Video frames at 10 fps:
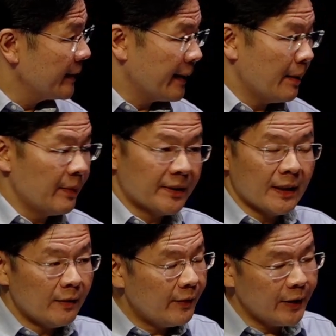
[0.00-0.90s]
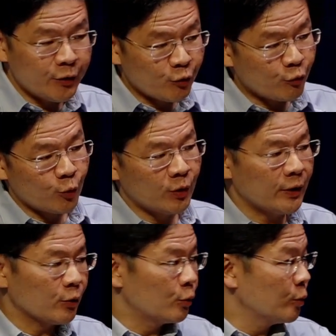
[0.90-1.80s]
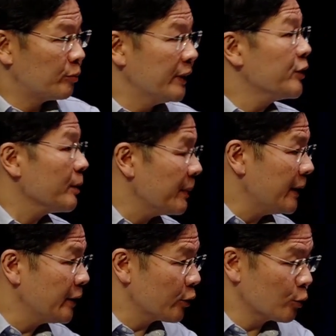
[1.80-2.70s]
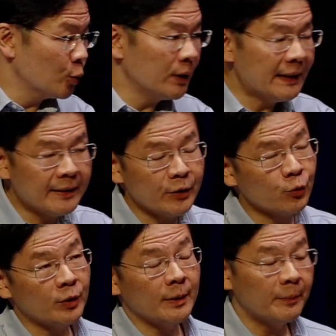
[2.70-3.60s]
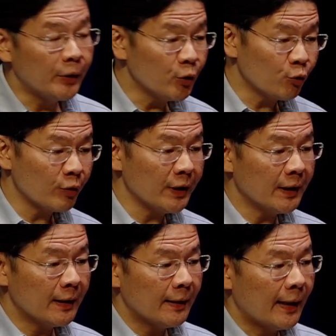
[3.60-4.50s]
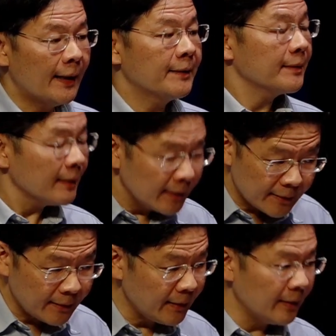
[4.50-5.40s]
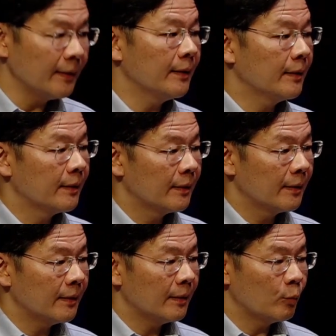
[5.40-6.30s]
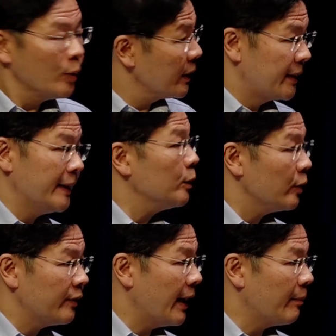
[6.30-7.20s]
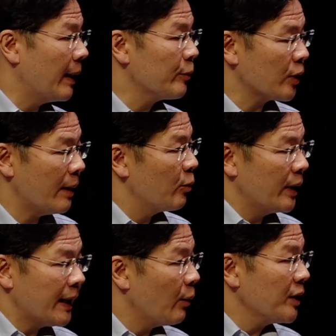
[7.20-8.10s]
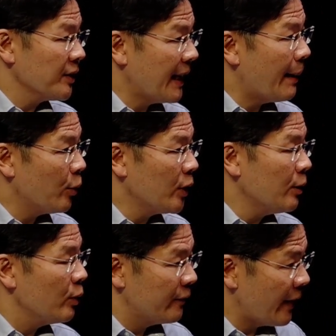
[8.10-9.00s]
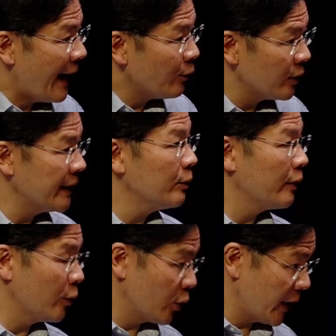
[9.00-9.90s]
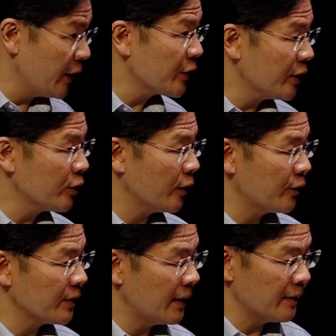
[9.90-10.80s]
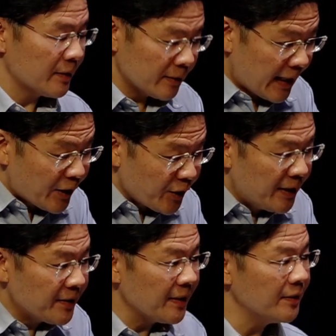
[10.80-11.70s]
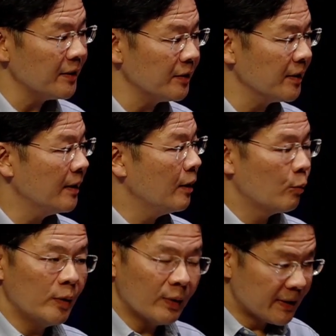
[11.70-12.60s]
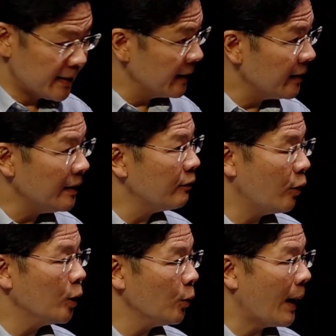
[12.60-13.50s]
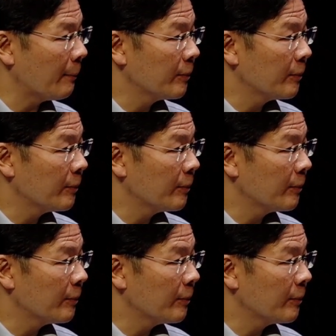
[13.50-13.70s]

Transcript: They can be surfaced through the school principal, the school leaders, to the ministry, and certainly we will deal with them. When I was in MOE, we've had to deal with occasions of such instances. Right. We will certainly follow up.